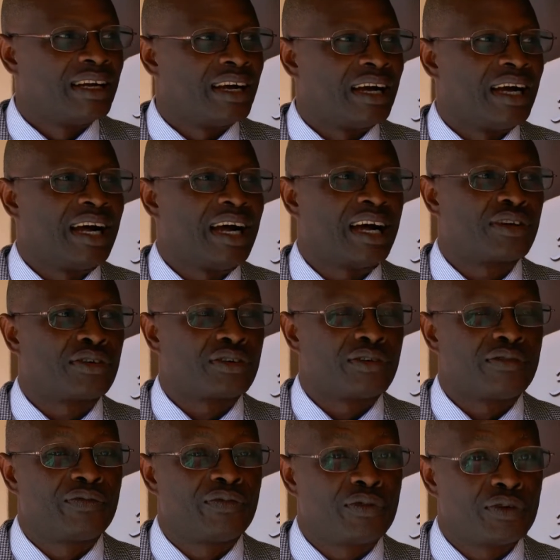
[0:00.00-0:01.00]

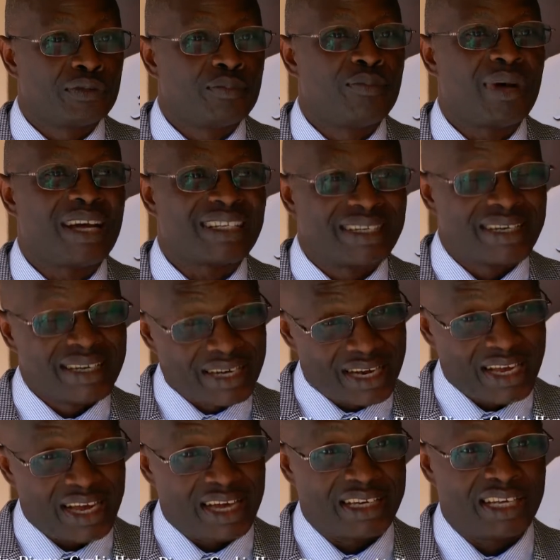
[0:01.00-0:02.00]
agro-food
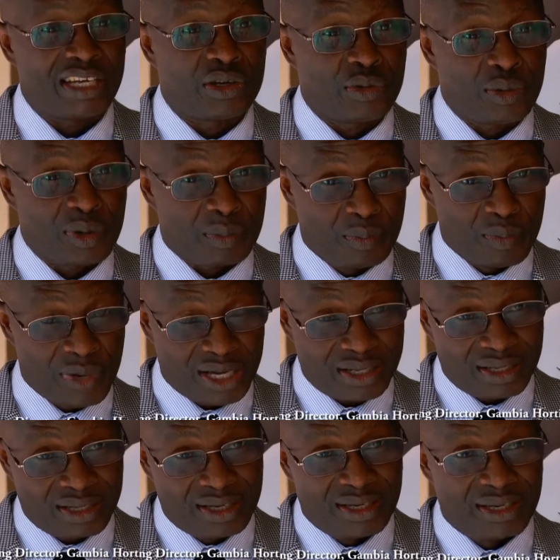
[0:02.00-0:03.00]
machinery and equipment,